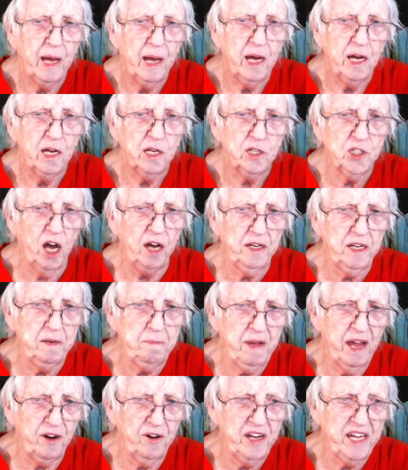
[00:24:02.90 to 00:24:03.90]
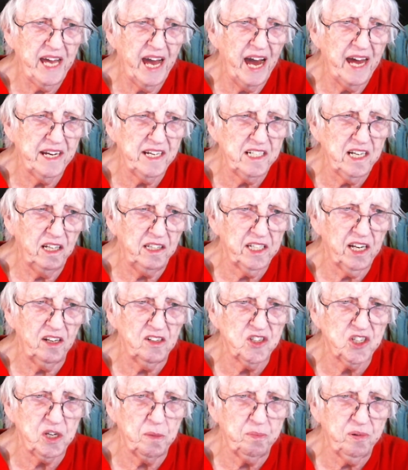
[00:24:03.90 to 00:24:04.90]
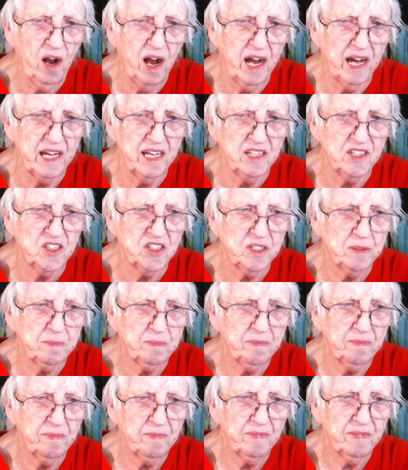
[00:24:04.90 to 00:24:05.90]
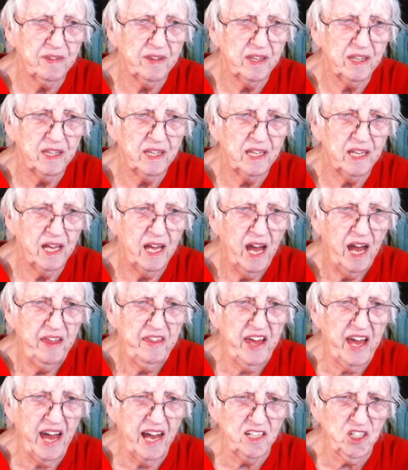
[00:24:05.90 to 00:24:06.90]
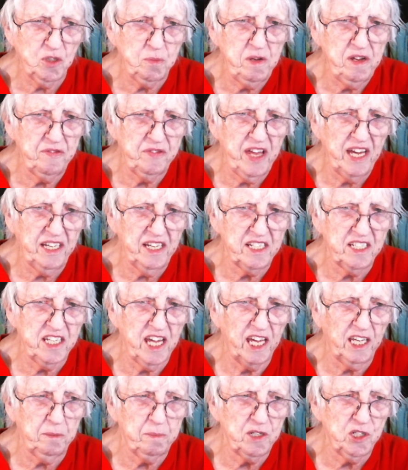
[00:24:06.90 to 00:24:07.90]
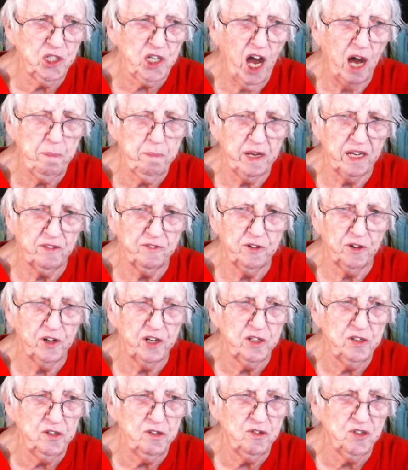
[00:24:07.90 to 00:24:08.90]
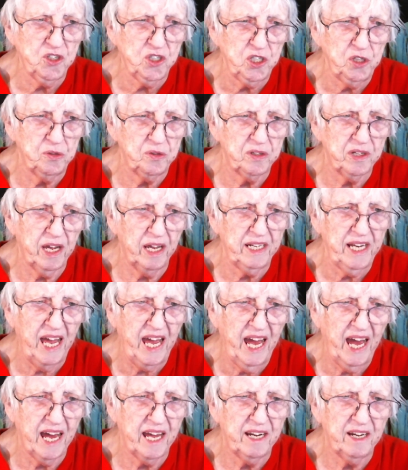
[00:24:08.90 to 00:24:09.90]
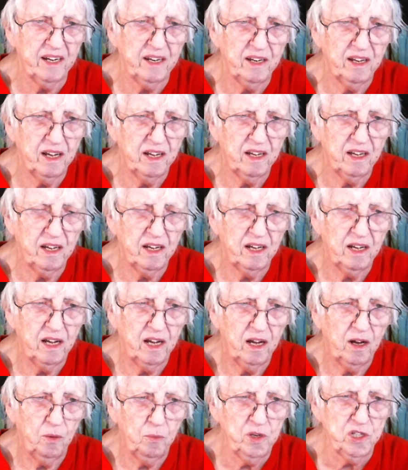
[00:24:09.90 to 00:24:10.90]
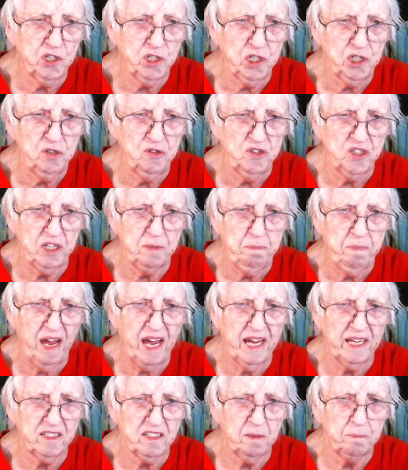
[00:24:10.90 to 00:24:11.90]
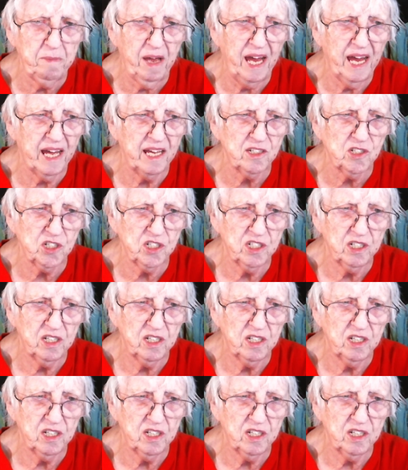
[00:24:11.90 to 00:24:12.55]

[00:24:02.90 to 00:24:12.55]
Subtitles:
John and Mary added a little surprise. They asked me if they could take me shopping for a new suit and hat, with shoes and bag to match.